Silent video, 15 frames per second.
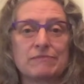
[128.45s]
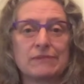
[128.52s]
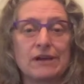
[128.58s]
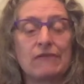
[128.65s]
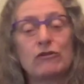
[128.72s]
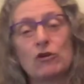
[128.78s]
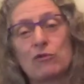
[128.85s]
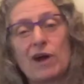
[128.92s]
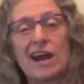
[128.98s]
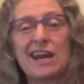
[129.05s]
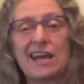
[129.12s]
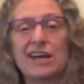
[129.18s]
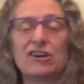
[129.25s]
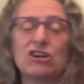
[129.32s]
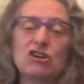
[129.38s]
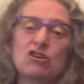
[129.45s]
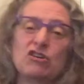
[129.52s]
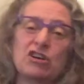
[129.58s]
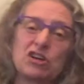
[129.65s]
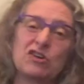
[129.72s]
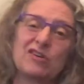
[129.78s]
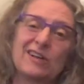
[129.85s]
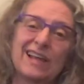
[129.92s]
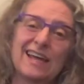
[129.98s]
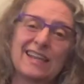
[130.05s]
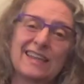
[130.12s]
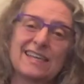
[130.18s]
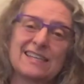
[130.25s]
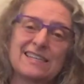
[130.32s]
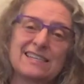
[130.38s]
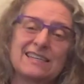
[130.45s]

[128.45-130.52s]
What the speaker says: If you're right-handed, you can do it like this.